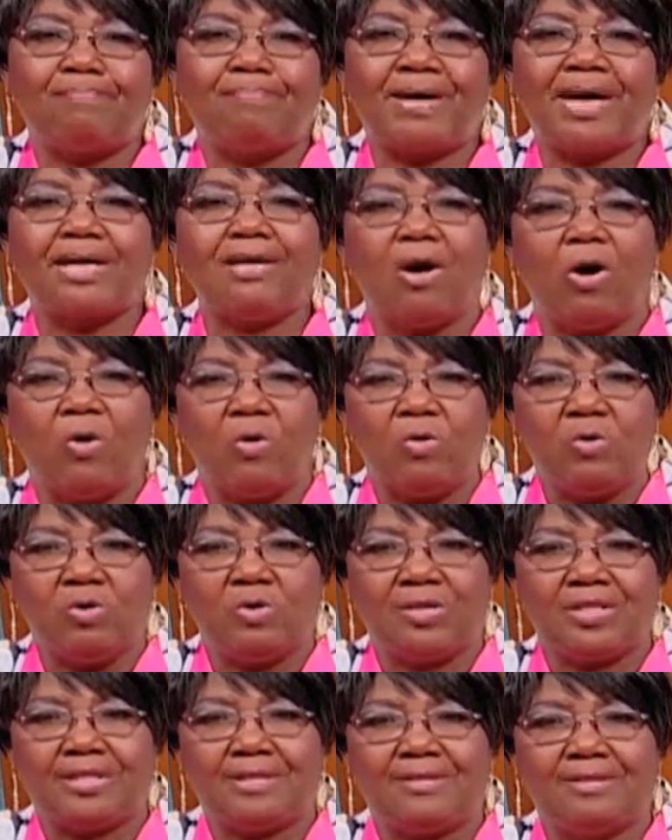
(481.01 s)
by
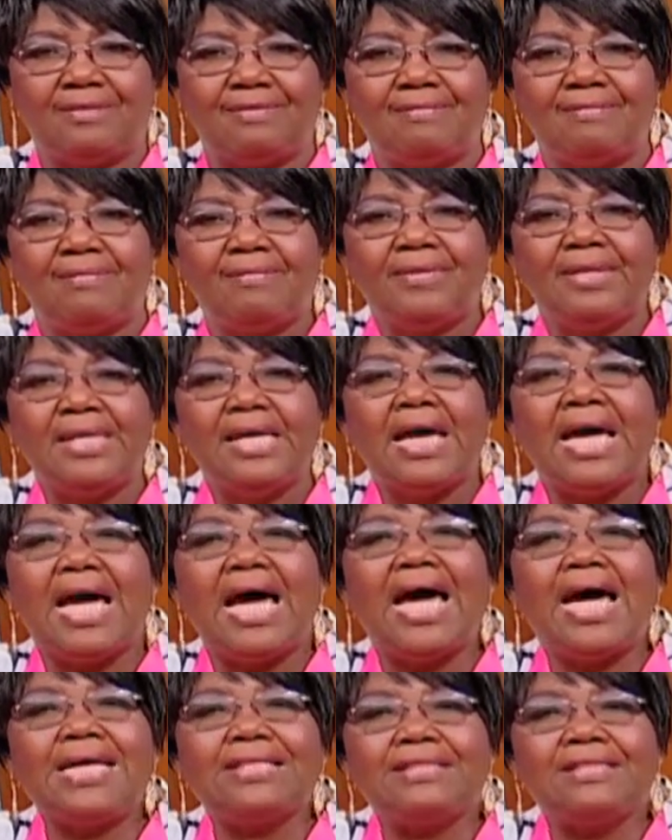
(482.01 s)
all,
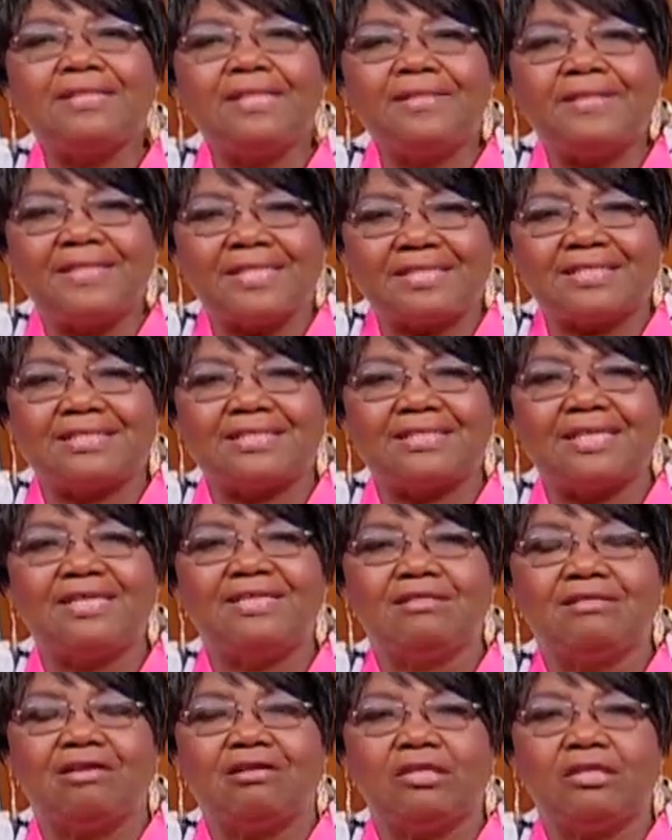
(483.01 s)
and this
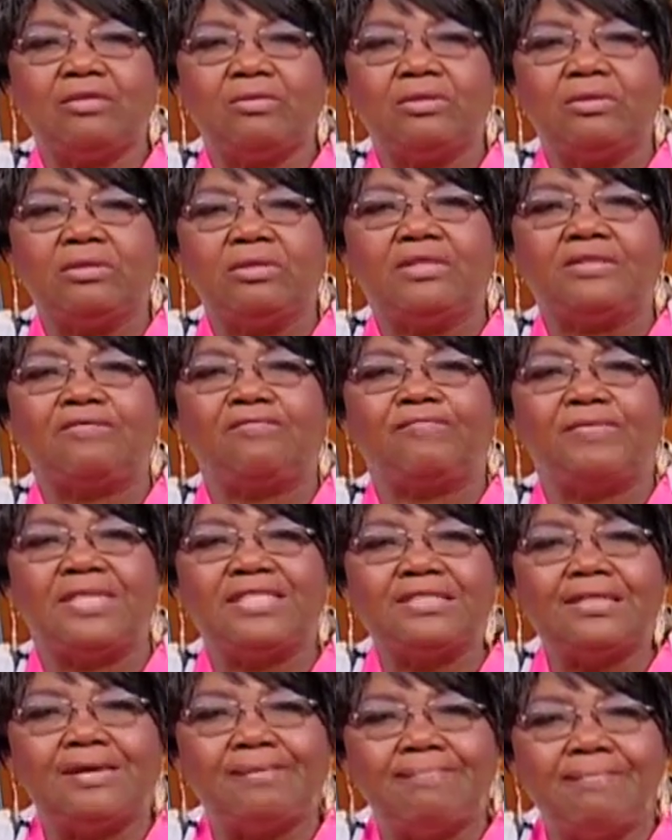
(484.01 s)
includes
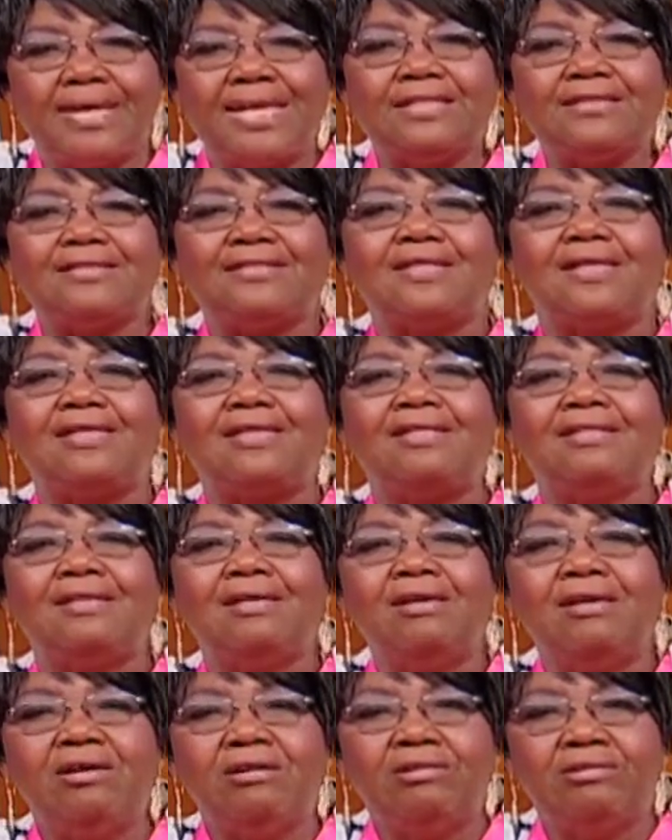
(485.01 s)
fundamental
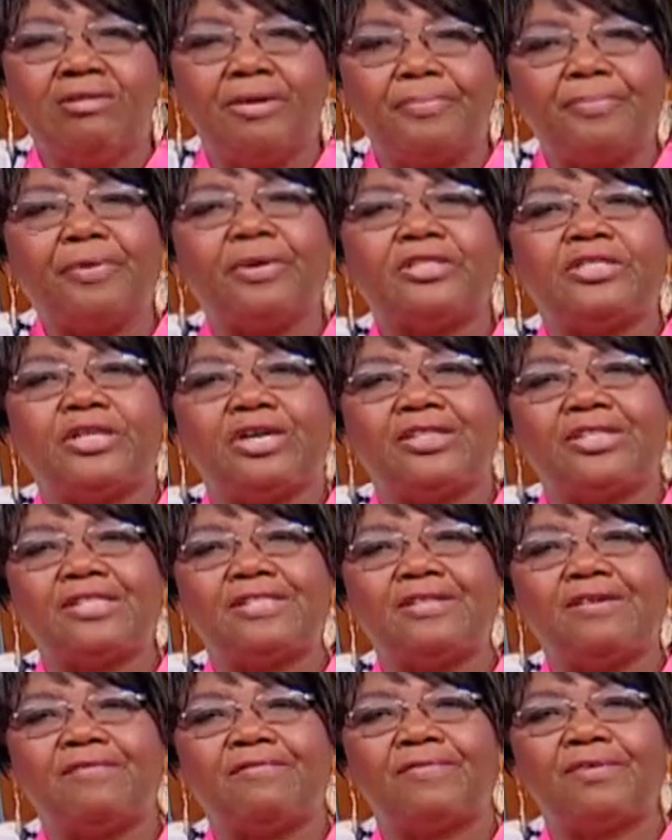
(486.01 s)

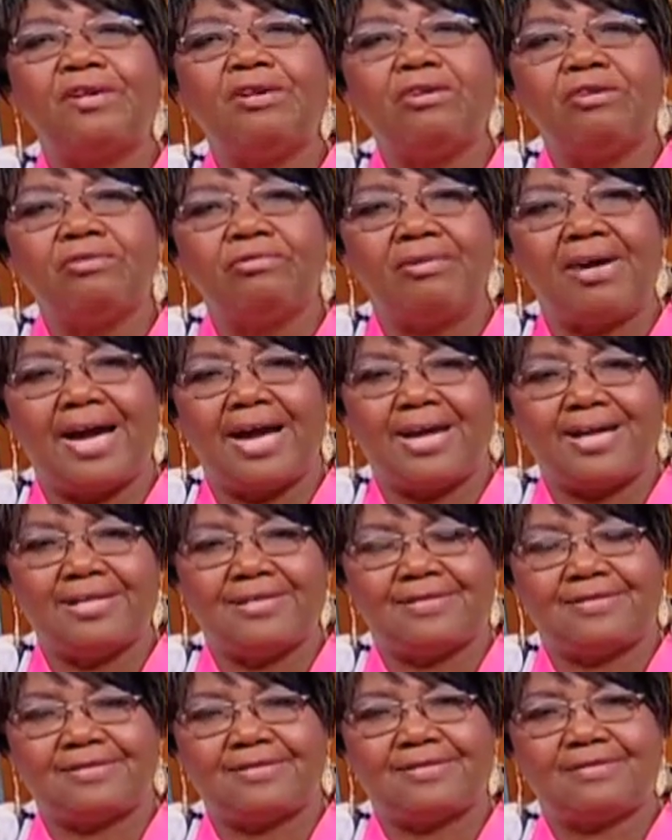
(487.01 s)
reproductive
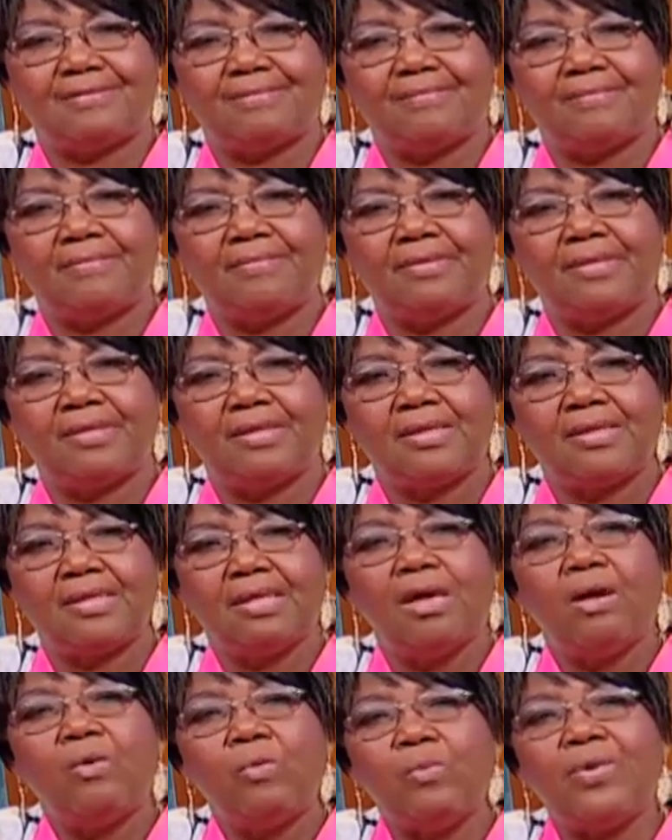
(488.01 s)
rights.
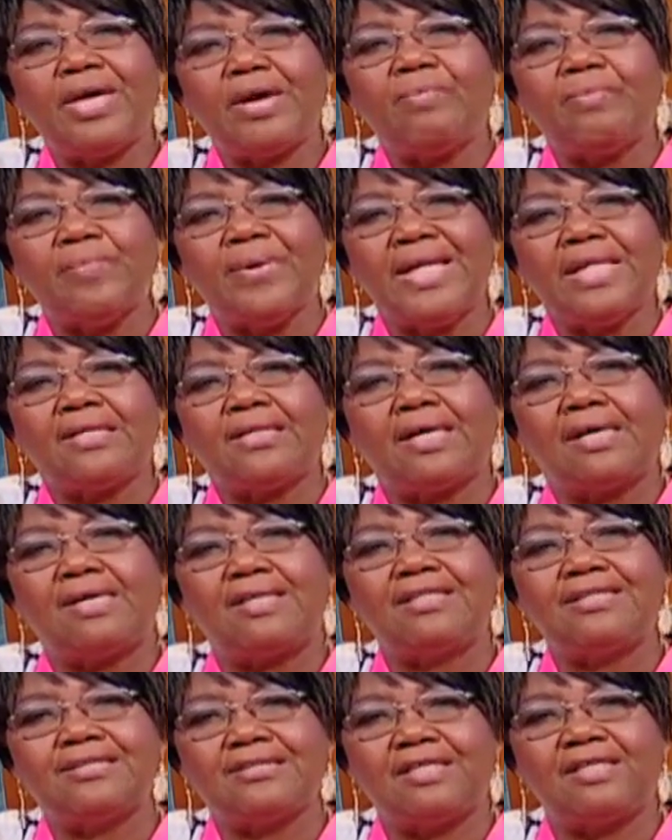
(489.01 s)
We will
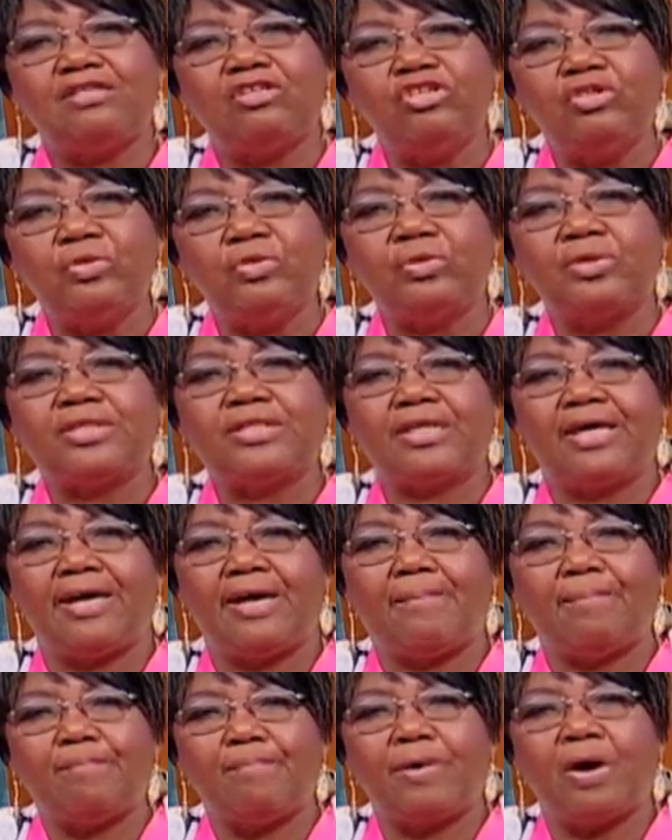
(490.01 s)
continue to
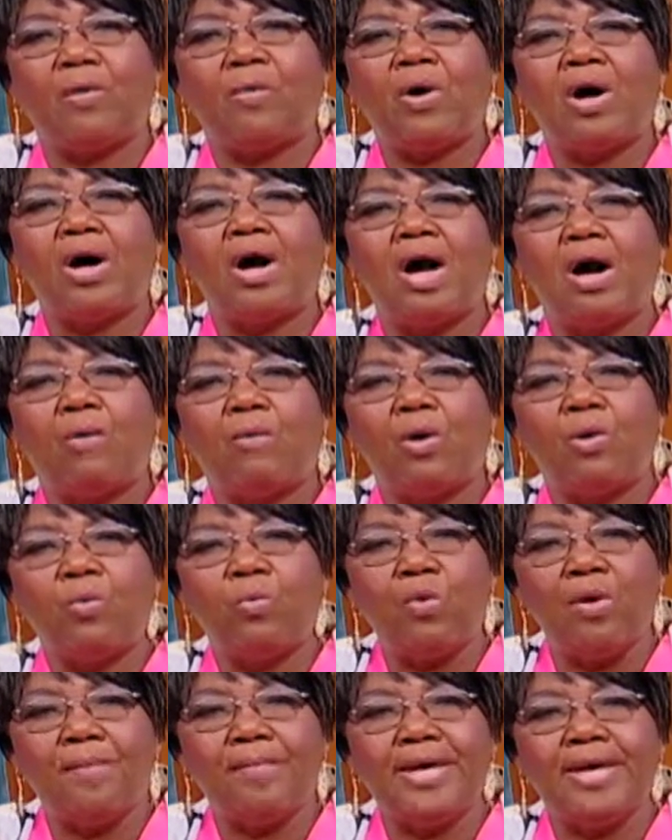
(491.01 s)
empower our
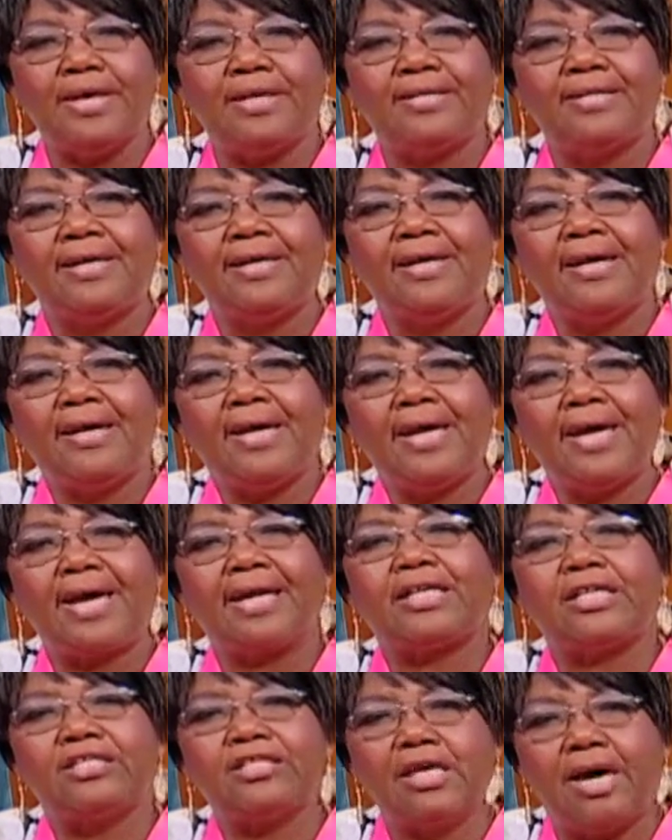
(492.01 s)
women
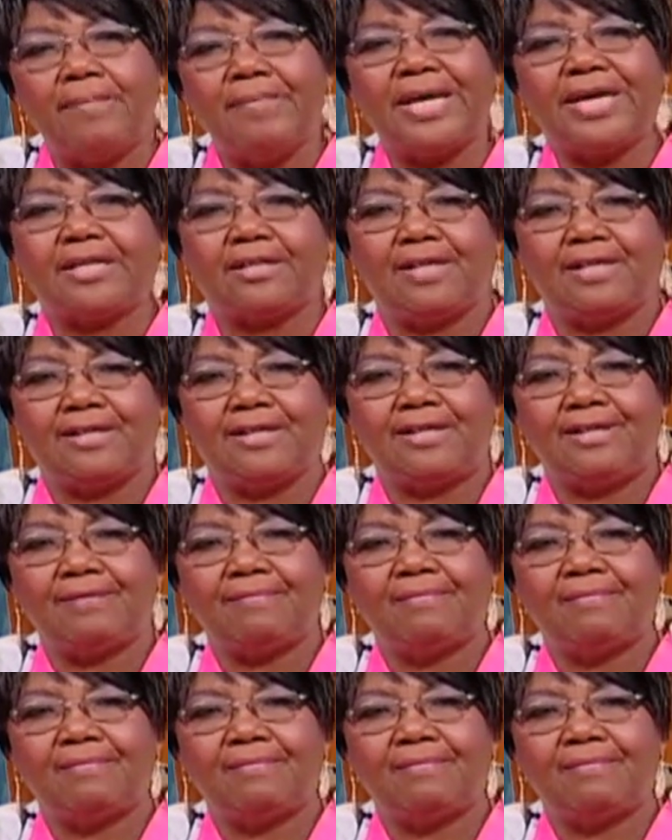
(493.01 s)
economically